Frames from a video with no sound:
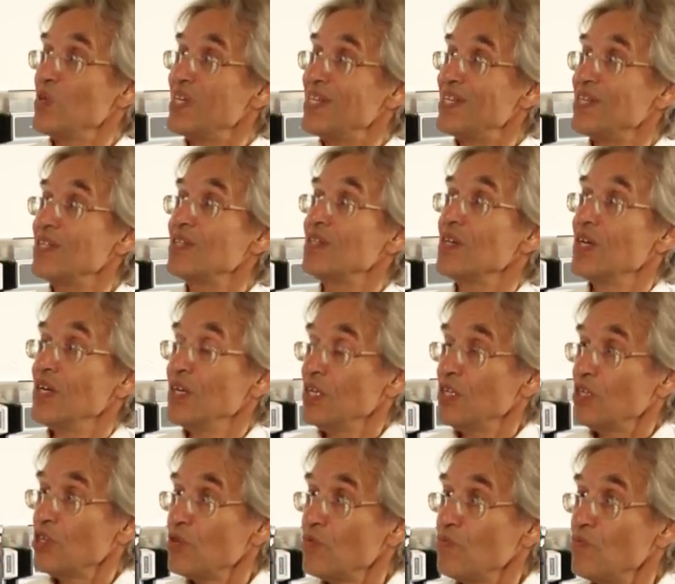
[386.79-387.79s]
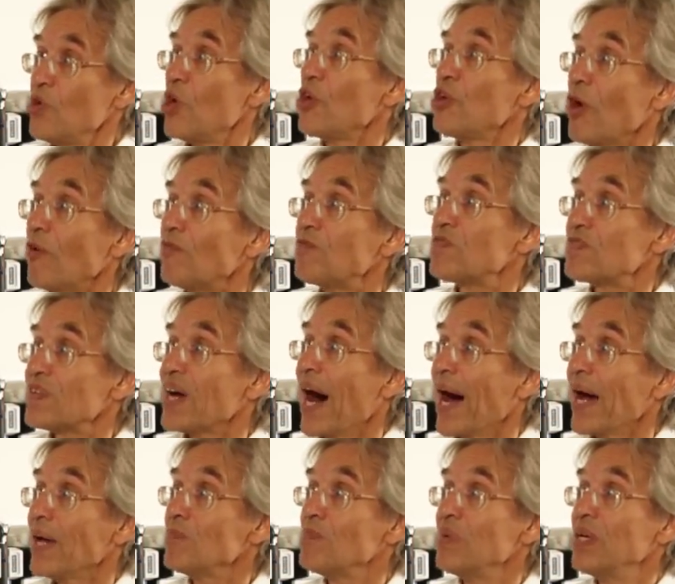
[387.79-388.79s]
We need enough
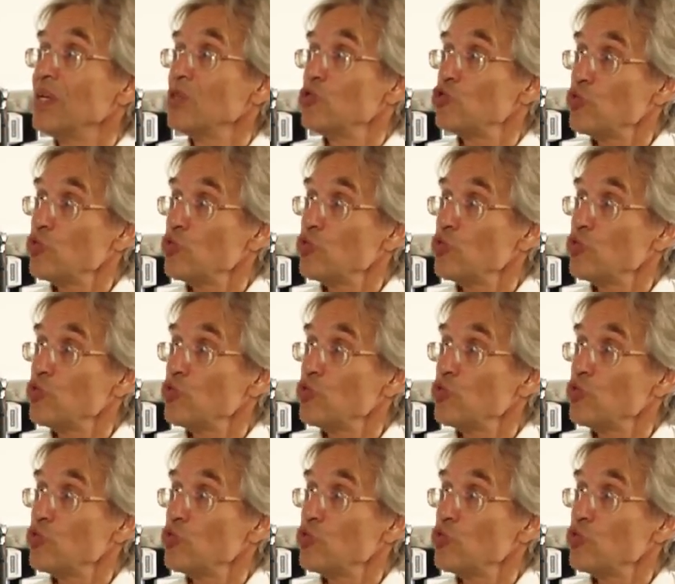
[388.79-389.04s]
time